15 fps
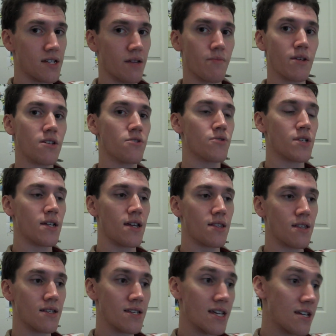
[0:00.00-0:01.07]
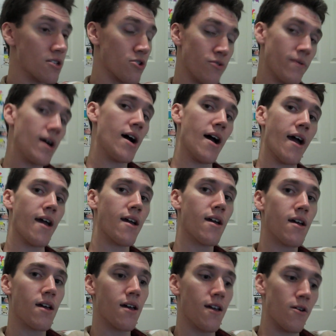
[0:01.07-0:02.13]
I'd be using the T2i,
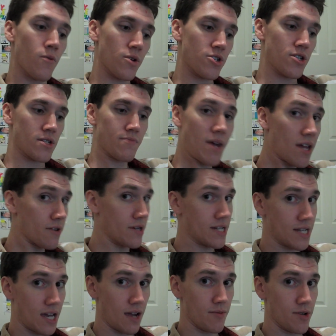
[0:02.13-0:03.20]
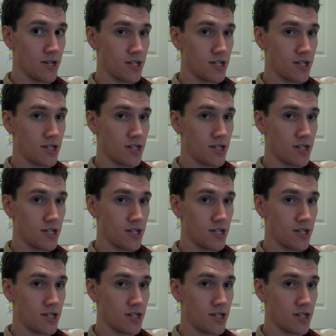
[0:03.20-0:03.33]
which is Mallory's camera.